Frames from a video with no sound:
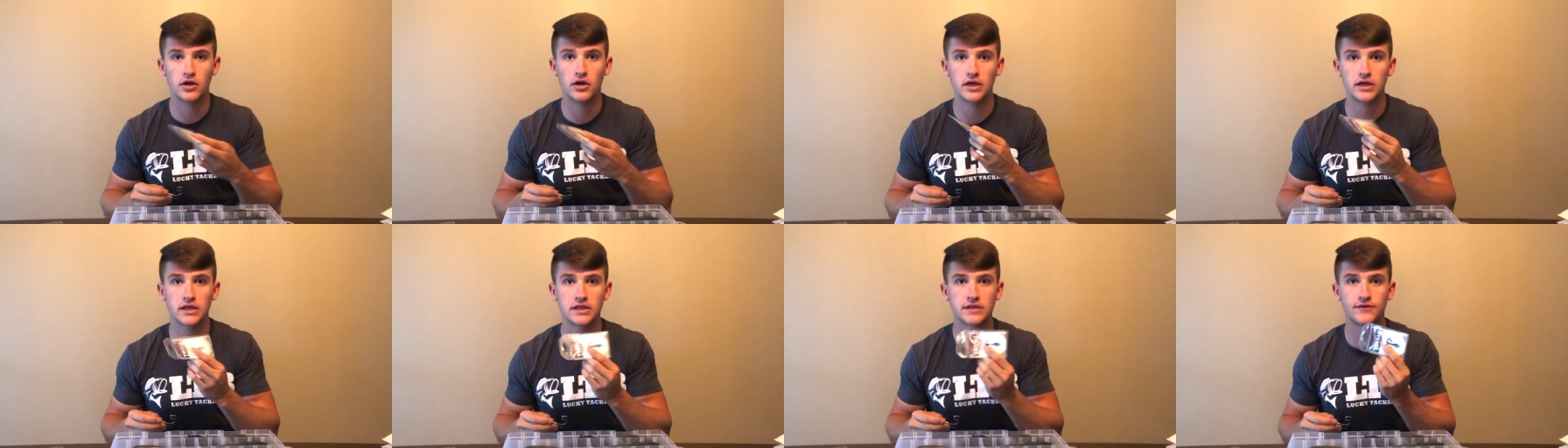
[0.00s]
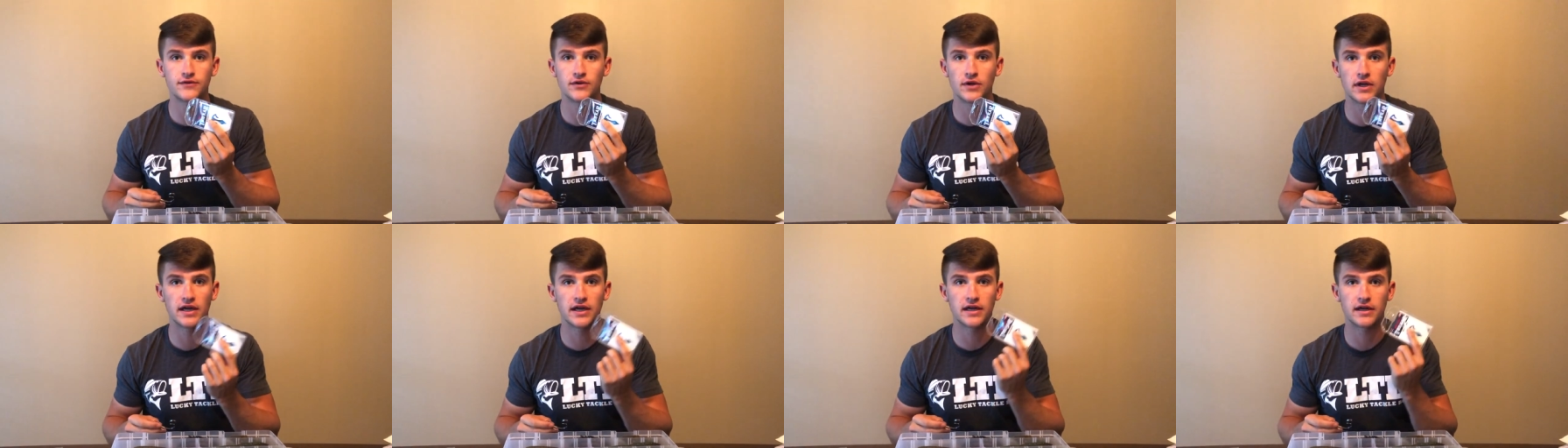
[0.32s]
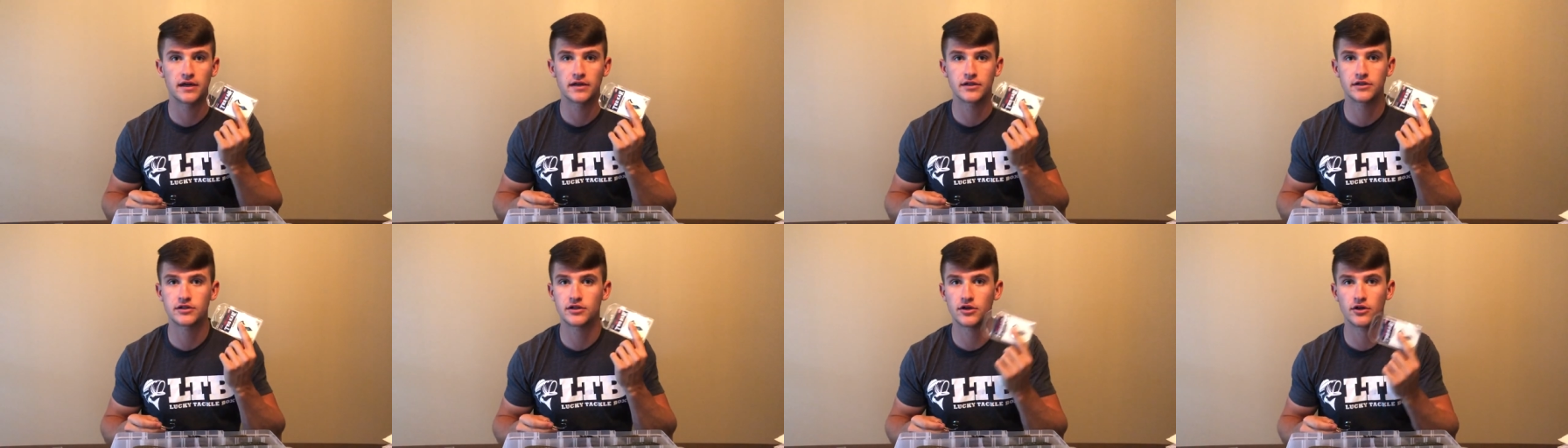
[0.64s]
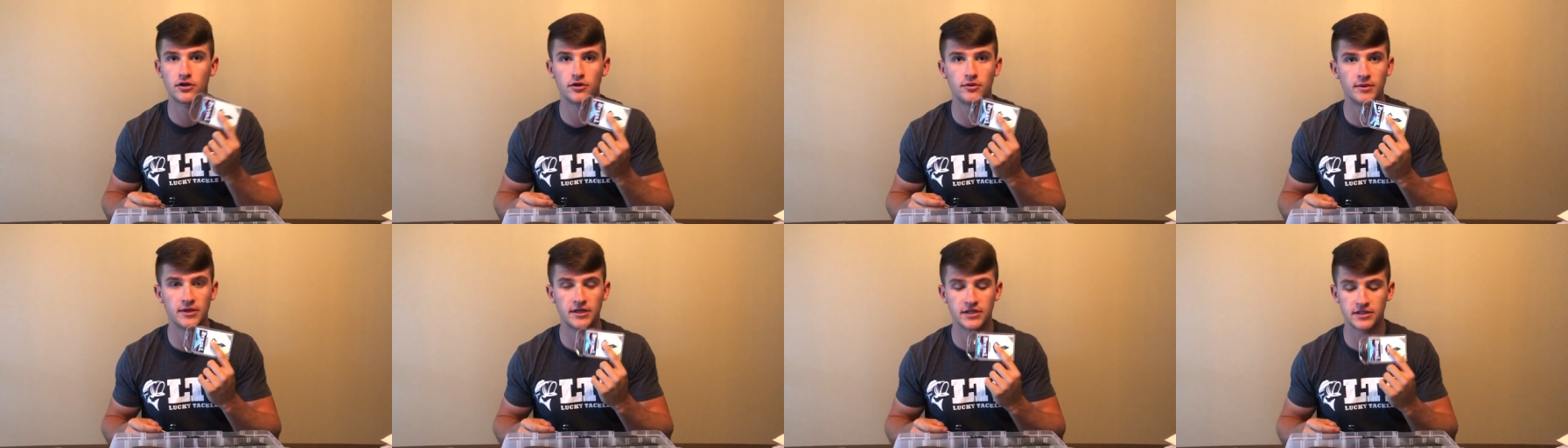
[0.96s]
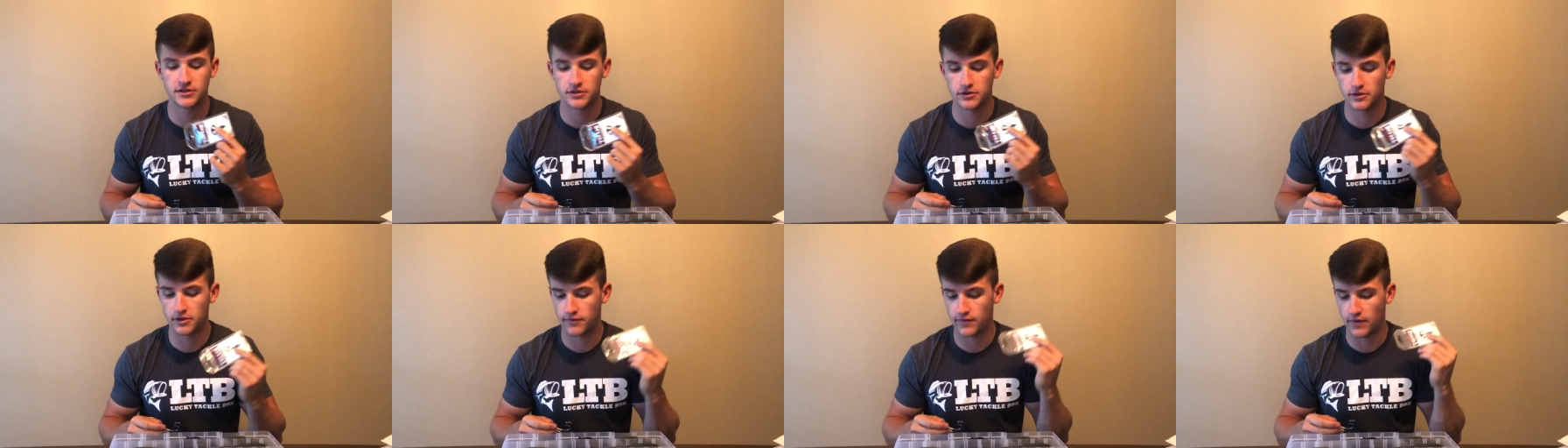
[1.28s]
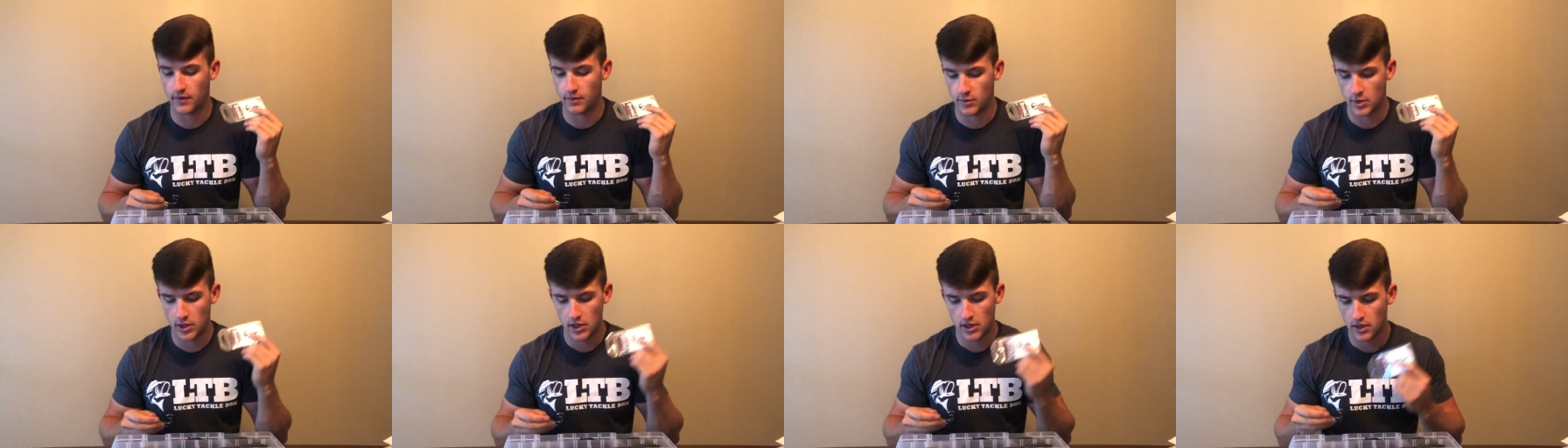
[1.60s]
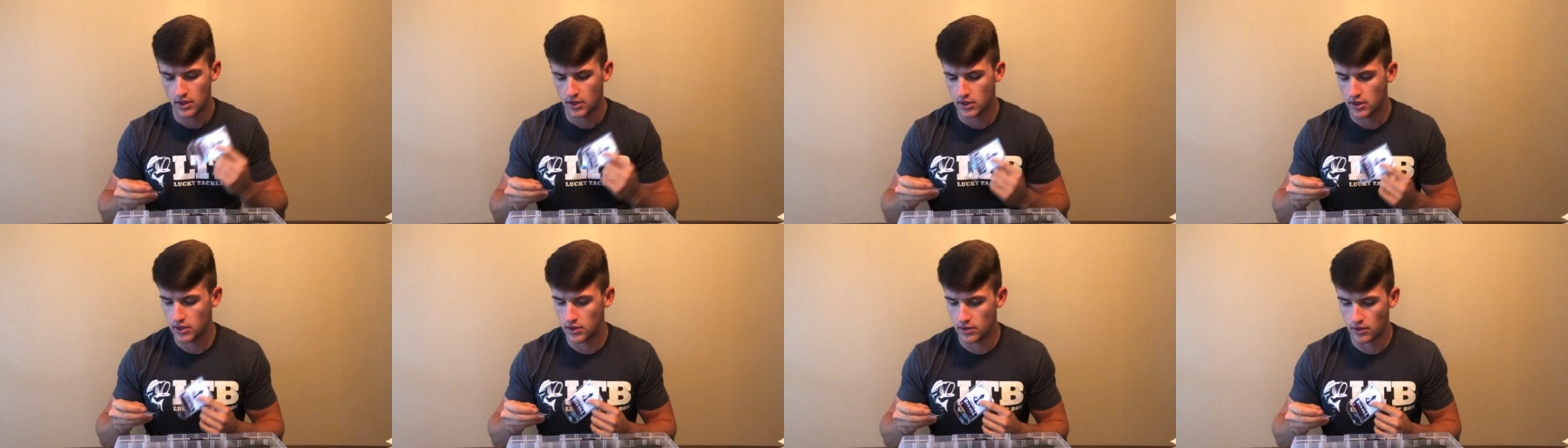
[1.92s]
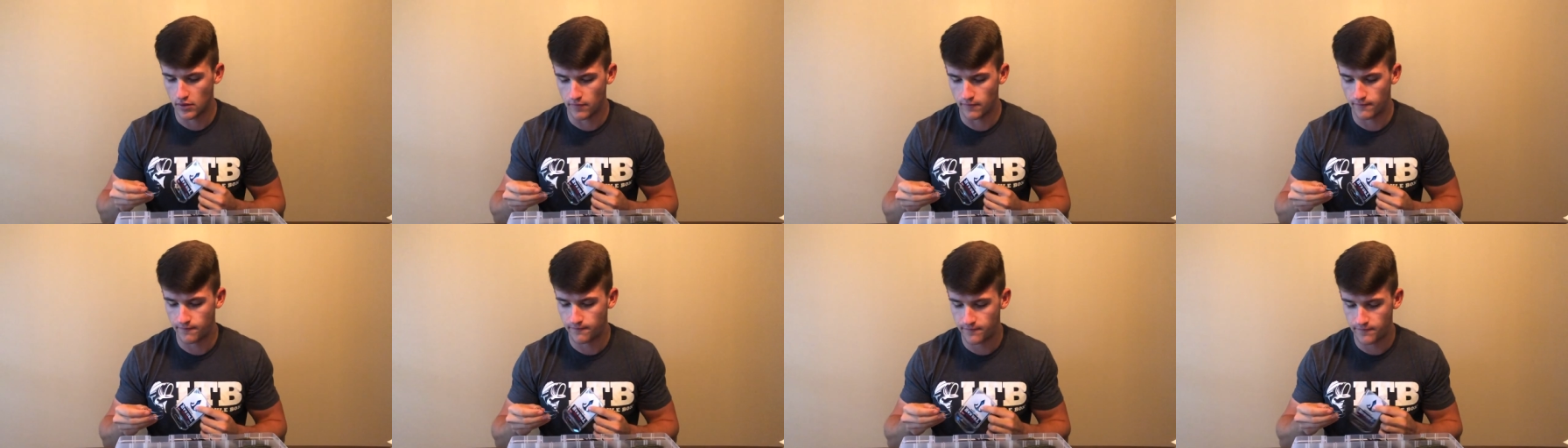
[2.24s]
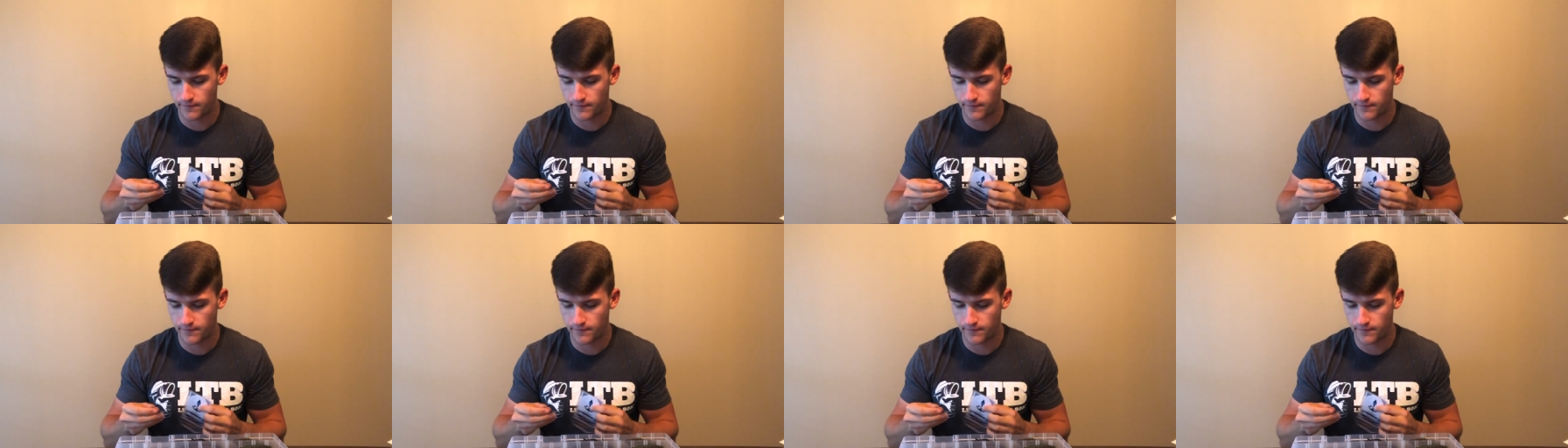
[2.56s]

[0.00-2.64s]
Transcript: hooks for like tournaments or if I'm, you know,